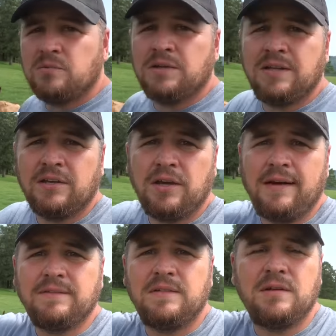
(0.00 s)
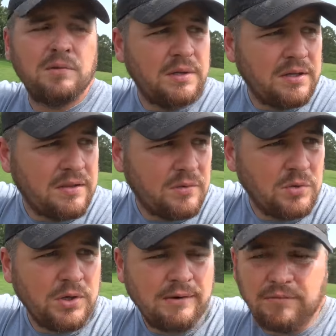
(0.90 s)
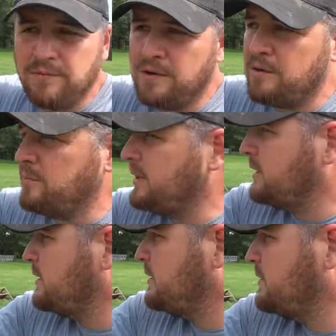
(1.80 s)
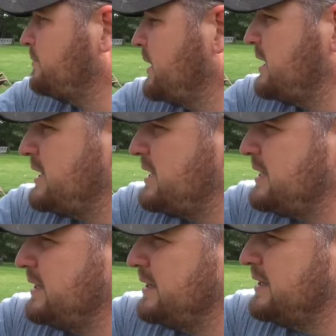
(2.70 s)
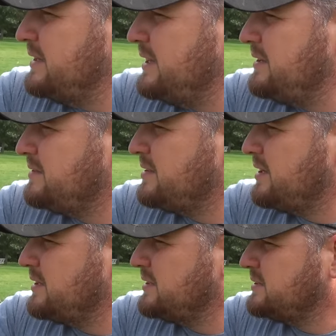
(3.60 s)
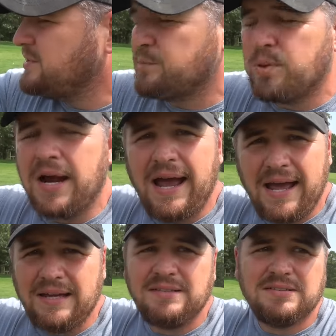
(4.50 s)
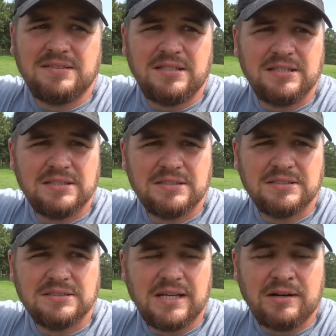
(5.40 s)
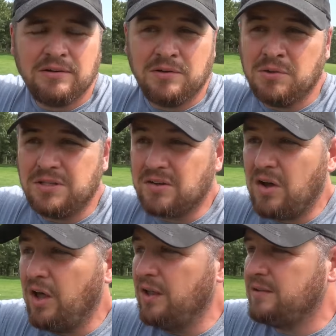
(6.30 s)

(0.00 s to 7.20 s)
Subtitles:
is one thing you have to deal with when you have a farm, and these surprised, I don't even know what to call it,